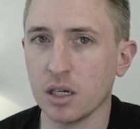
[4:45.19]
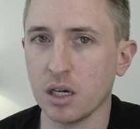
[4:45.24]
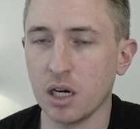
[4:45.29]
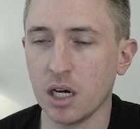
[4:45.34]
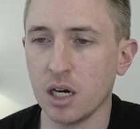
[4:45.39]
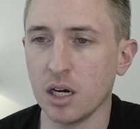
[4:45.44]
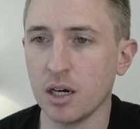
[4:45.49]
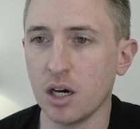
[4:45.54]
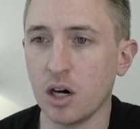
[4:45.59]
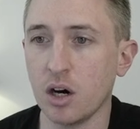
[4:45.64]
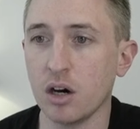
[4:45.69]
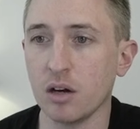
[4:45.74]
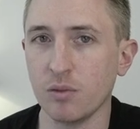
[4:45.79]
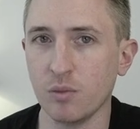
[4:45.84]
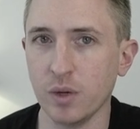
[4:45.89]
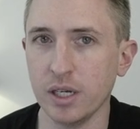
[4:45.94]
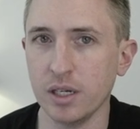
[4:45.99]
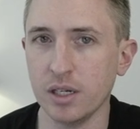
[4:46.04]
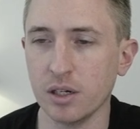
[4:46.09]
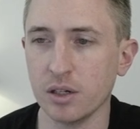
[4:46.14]
on
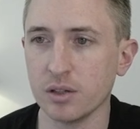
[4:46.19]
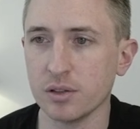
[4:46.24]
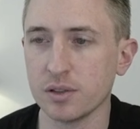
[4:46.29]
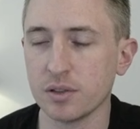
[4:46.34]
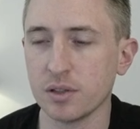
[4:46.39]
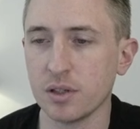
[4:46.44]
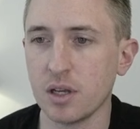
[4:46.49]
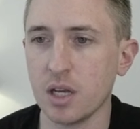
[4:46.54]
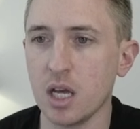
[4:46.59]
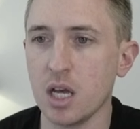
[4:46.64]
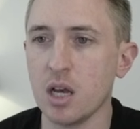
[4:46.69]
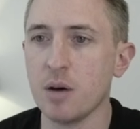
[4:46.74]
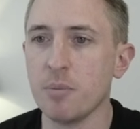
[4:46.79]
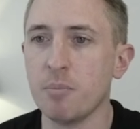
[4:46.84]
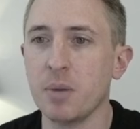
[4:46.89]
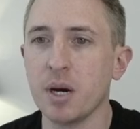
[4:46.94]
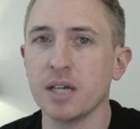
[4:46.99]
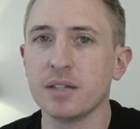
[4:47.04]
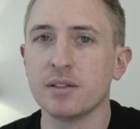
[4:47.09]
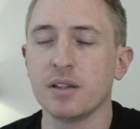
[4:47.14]
Windows.
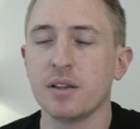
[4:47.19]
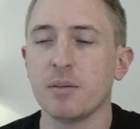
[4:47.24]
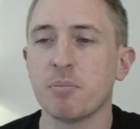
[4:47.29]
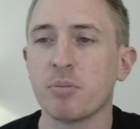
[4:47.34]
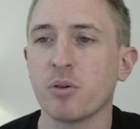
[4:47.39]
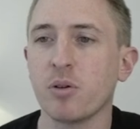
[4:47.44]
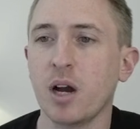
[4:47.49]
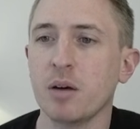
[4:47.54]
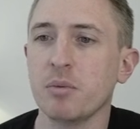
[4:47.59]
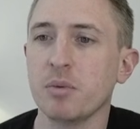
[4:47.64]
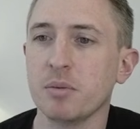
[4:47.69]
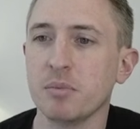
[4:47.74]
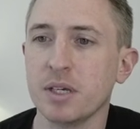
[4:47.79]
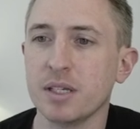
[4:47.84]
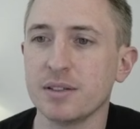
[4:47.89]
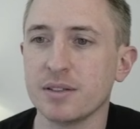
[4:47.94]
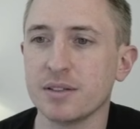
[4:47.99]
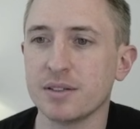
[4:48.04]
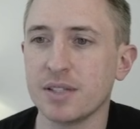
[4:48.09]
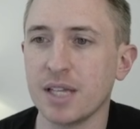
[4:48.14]
But the problem
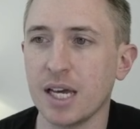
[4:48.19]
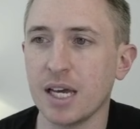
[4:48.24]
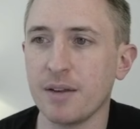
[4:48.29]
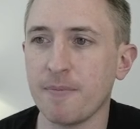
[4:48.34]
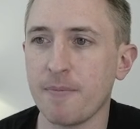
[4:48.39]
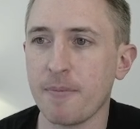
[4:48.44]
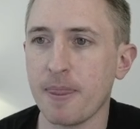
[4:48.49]
is that